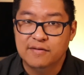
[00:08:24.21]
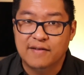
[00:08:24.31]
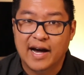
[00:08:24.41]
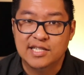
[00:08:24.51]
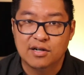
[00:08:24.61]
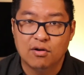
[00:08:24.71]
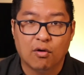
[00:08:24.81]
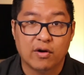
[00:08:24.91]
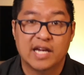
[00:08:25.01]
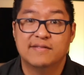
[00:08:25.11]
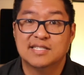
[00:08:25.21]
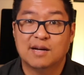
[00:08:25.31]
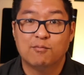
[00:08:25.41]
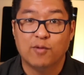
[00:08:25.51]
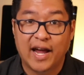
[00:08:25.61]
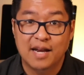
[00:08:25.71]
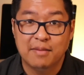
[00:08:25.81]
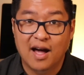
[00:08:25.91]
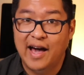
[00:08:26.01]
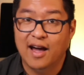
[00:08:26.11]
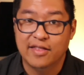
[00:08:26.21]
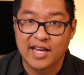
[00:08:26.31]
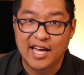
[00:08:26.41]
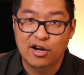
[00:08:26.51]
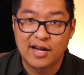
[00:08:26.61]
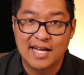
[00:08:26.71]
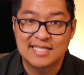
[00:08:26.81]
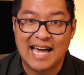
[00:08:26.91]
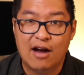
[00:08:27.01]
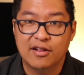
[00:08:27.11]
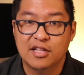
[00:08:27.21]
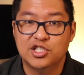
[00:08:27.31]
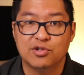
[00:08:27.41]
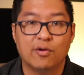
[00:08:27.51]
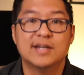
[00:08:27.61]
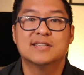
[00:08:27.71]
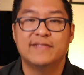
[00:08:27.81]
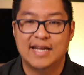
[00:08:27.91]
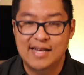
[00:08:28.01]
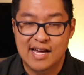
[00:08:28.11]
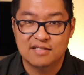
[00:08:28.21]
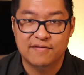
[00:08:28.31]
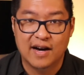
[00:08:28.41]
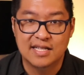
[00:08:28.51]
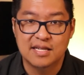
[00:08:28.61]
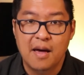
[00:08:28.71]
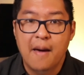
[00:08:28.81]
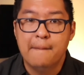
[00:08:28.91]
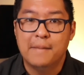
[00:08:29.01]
advisor or even some random guy on the internet touting the joys of index funds,